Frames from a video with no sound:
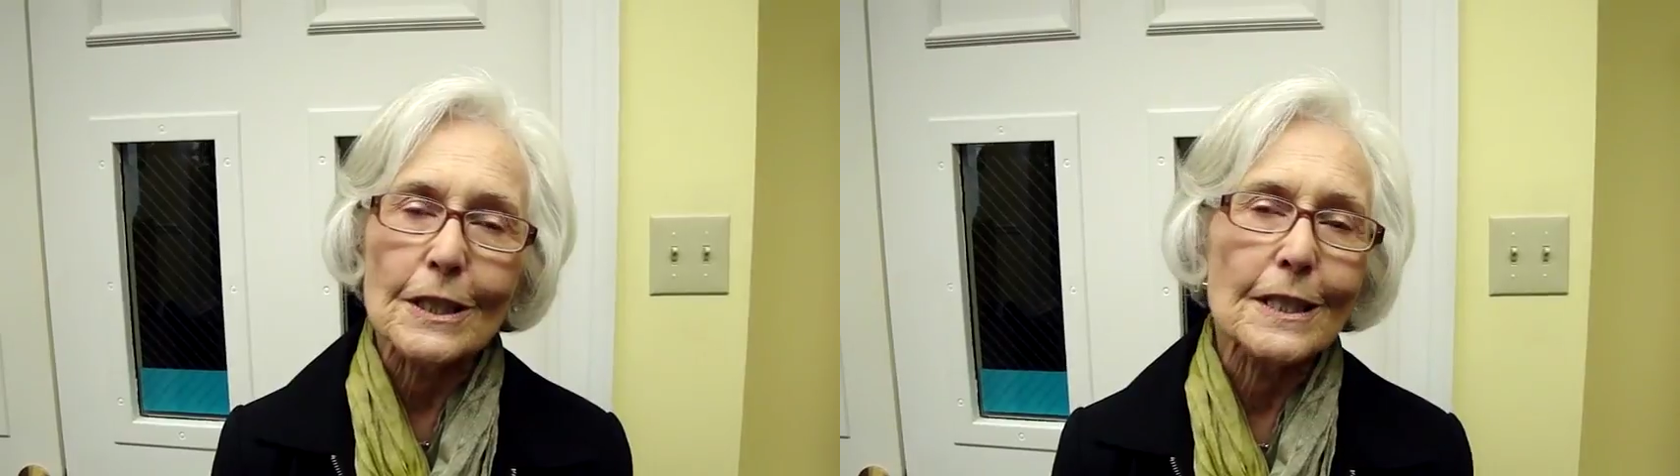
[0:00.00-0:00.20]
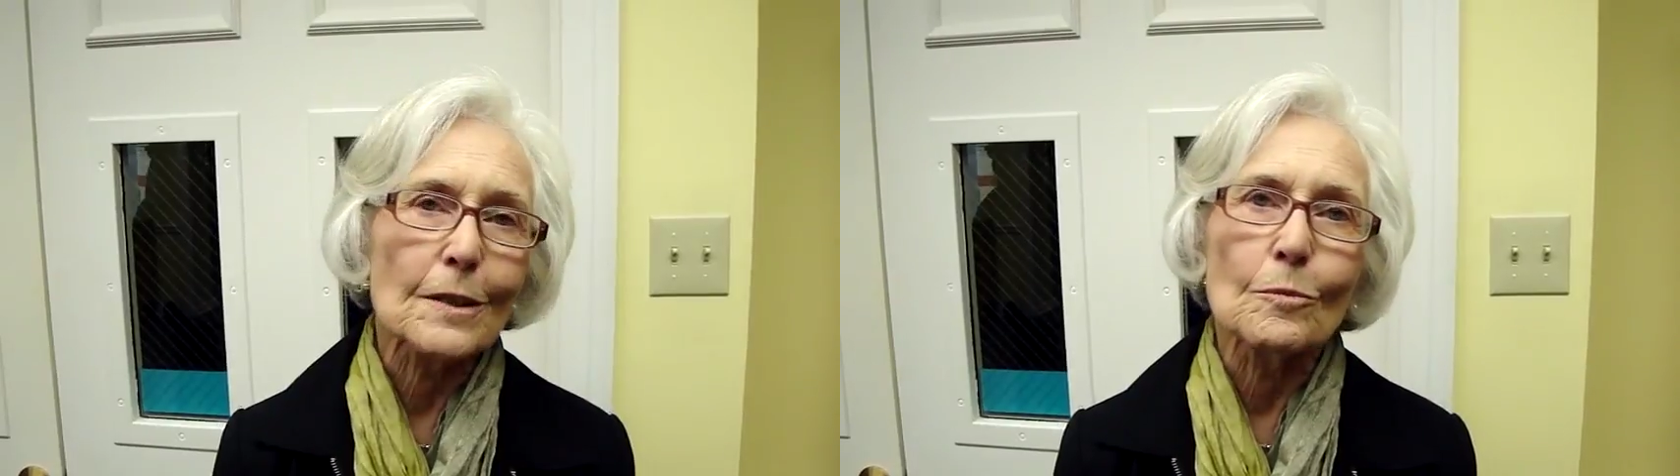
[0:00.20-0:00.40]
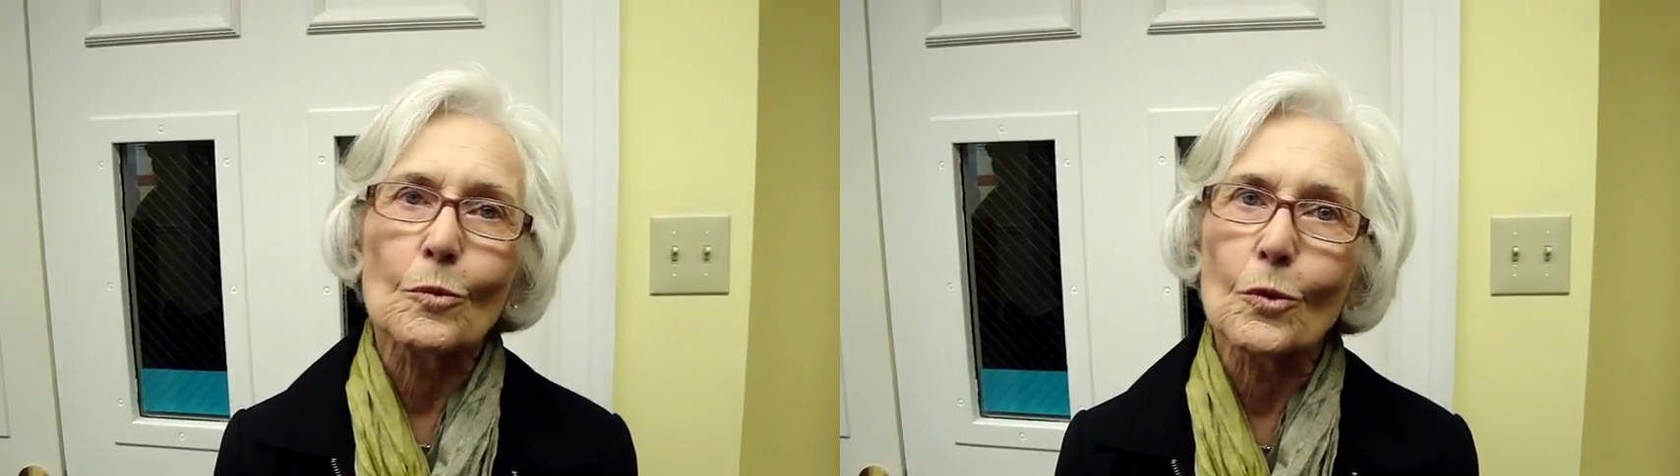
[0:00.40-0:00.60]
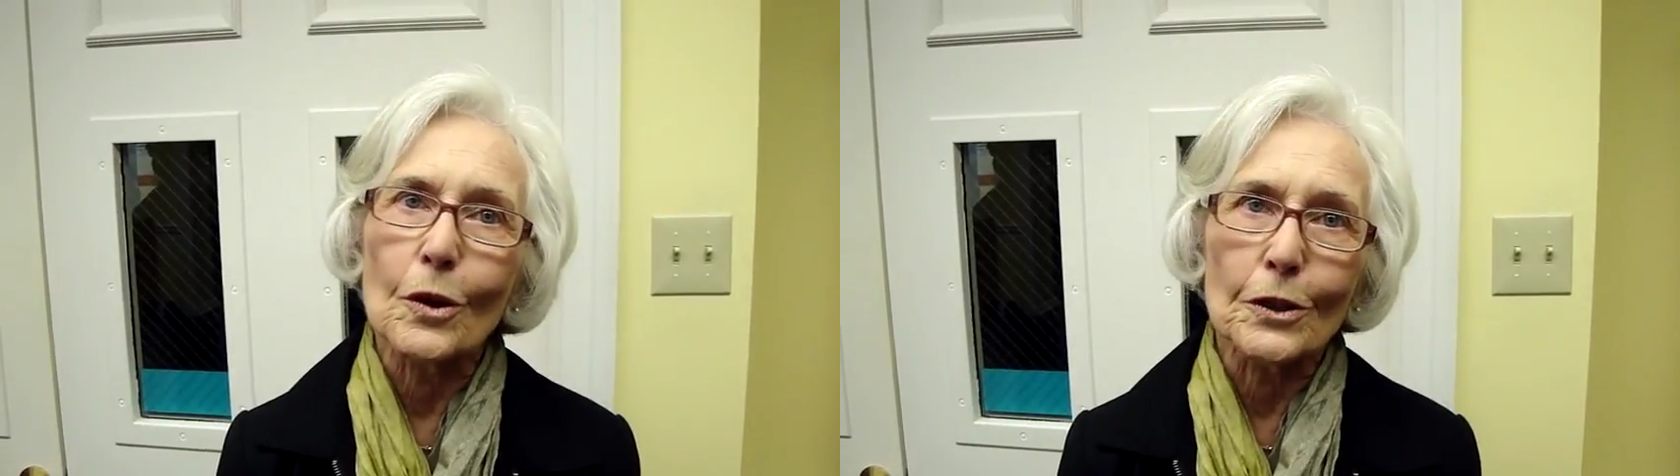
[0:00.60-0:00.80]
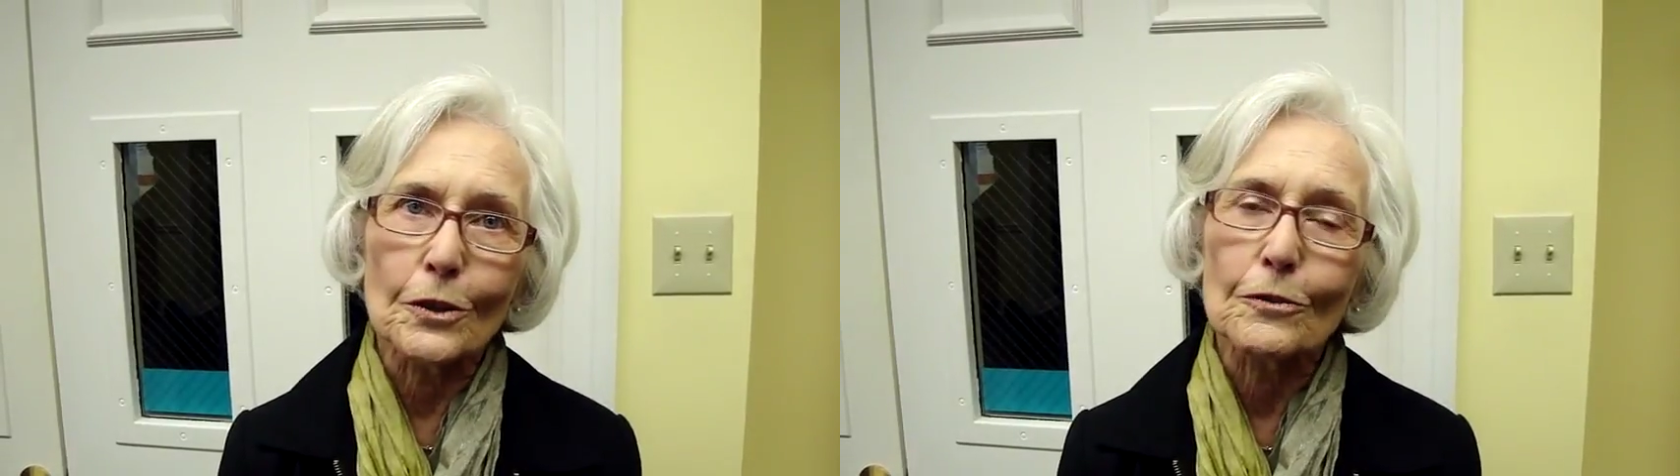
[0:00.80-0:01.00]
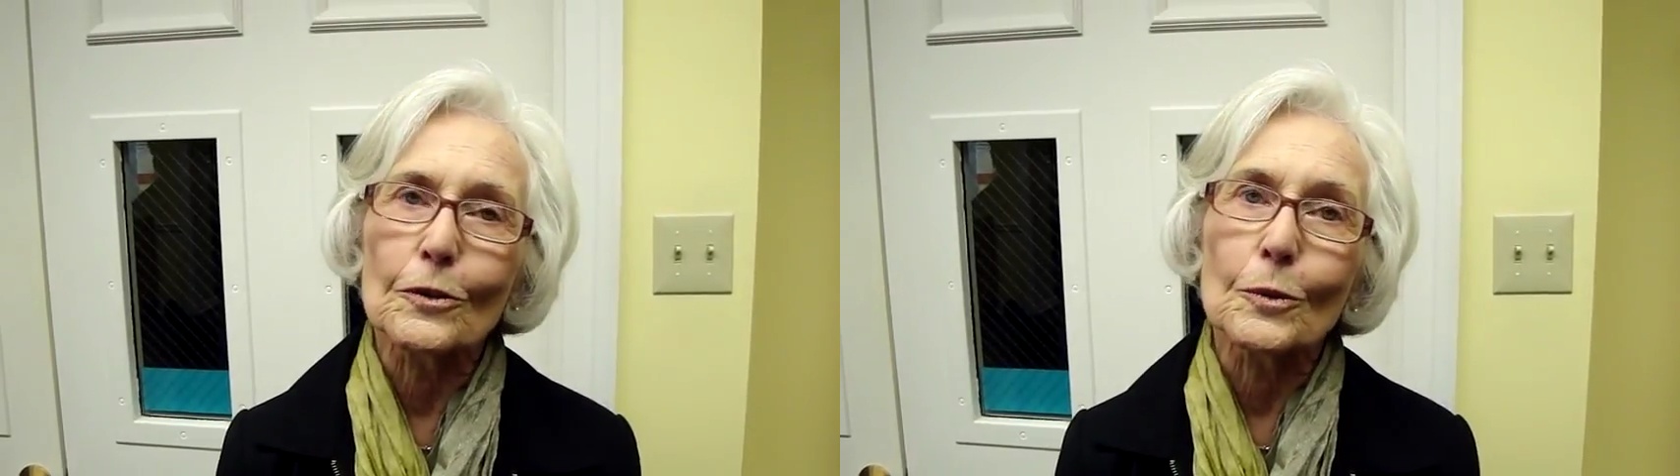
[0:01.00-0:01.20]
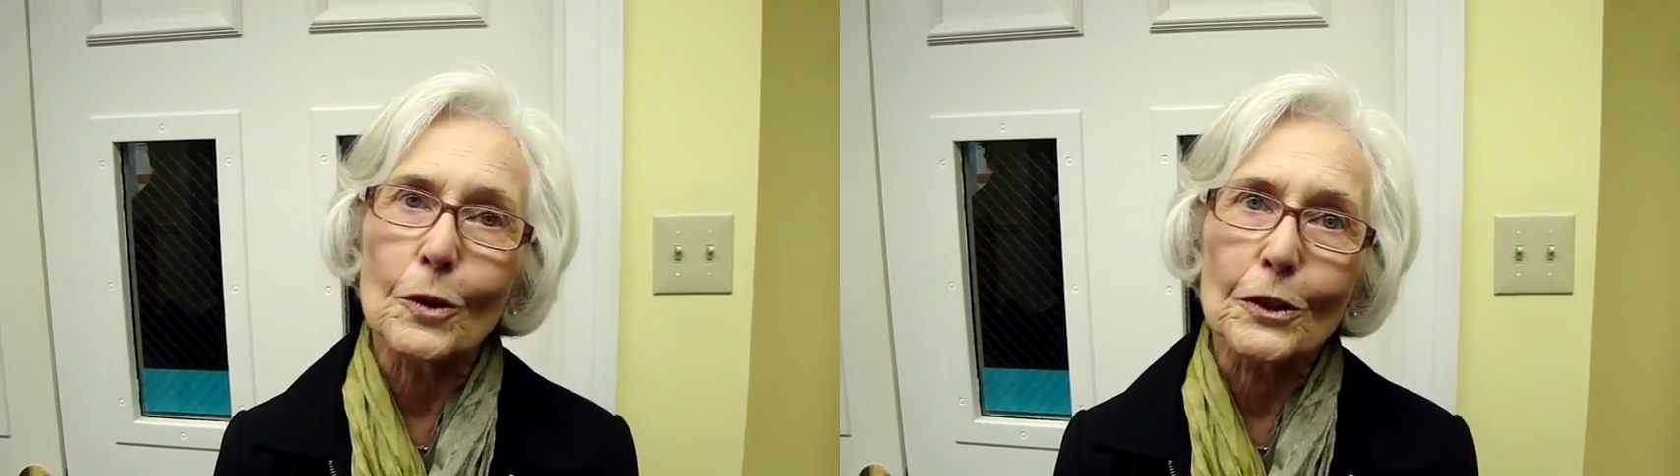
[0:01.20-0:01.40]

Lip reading: and some wonderful,